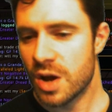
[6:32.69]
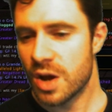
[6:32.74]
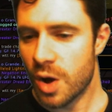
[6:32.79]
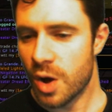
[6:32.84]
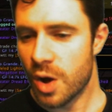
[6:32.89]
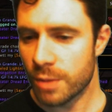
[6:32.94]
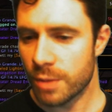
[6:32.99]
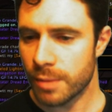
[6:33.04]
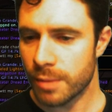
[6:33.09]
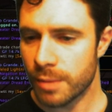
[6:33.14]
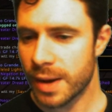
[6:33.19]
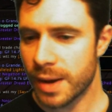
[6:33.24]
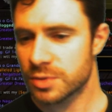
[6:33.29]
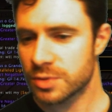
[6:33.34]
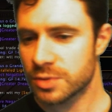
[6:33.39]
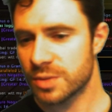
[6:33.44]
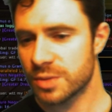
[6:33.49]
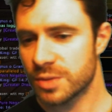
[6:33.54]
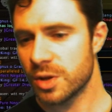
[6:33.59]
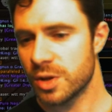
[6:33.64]
On my mouse,
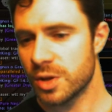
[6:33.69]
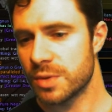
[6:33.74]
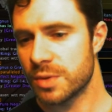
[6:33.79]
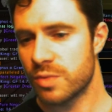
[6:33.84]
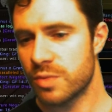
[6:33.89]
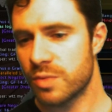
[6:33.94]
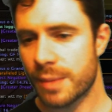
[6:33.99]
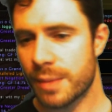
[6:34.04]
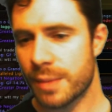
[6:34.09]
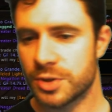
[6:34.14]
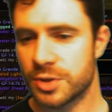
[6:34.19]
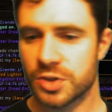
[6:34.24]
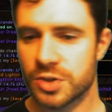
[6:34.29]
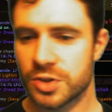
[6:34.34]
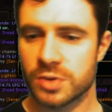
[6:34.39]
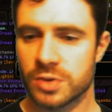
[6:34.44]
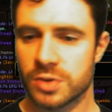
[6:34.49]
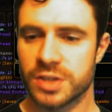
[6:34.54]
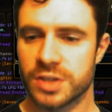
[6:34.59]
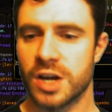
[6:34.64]
I'm going with Rapid
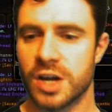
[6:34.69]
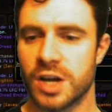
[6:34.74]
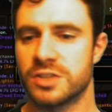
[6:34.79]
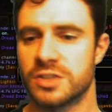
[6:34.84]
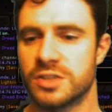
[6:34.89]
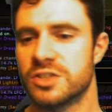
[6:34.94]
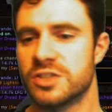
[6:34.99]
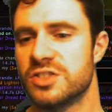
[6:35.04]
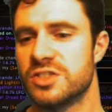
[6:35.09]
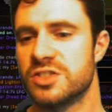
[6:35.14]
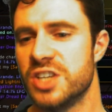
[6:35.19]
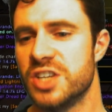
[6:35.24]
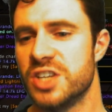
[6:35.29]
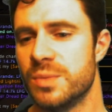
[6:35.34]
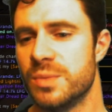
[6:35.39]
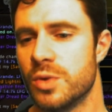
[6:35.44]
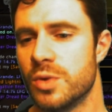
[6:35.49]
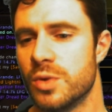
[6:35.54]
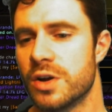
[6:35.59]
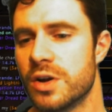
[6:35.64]
Shot and Hunter's
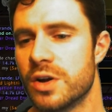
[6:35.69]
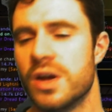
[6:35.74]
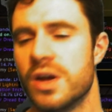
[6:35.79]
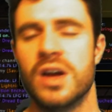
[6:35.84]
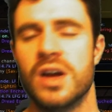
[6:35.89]
Teamwork.